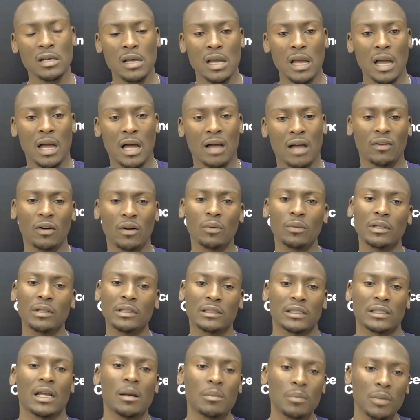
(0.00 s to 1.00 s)
I've always
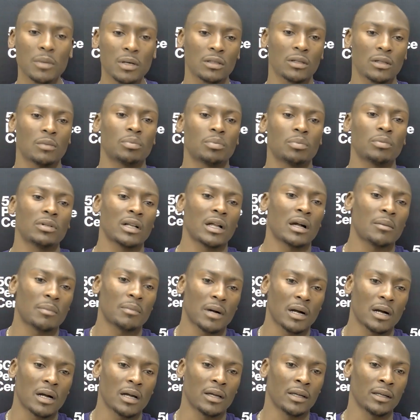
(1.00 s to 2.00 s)
said, I'm going to put out
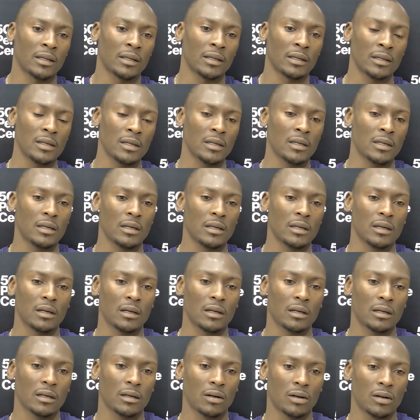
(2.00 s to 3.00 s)
my
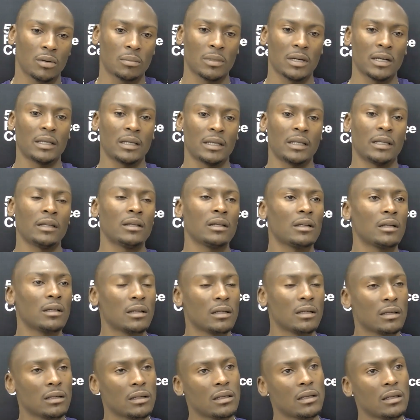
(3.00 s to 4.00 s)
own money.
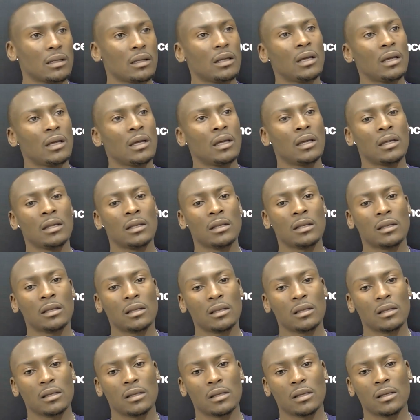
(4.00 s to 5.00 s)
And,
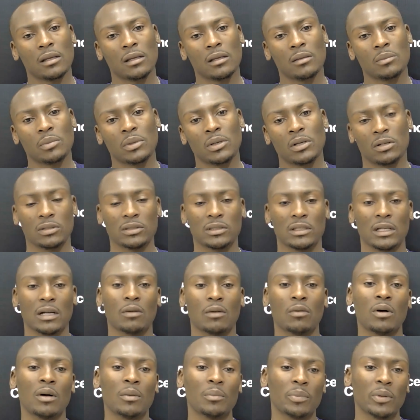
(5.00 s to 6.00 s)
and because I
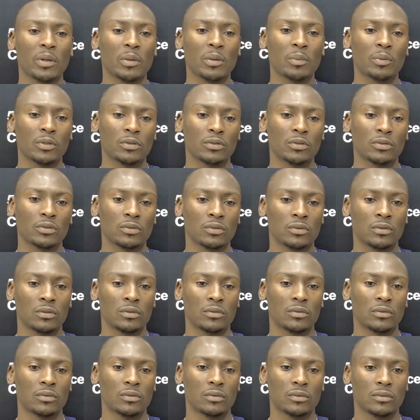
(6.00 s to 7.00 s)
want people to
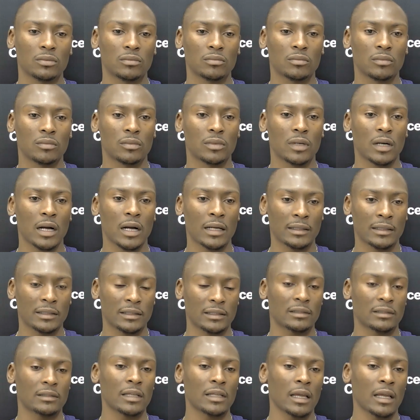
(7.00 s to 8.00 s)

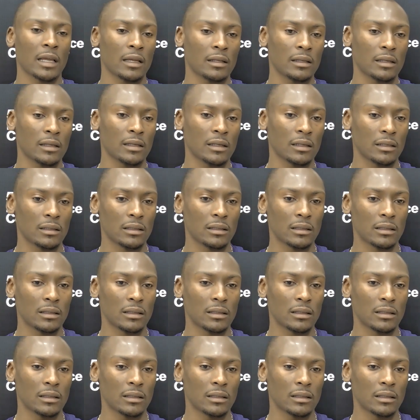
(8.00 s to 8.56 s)
understand that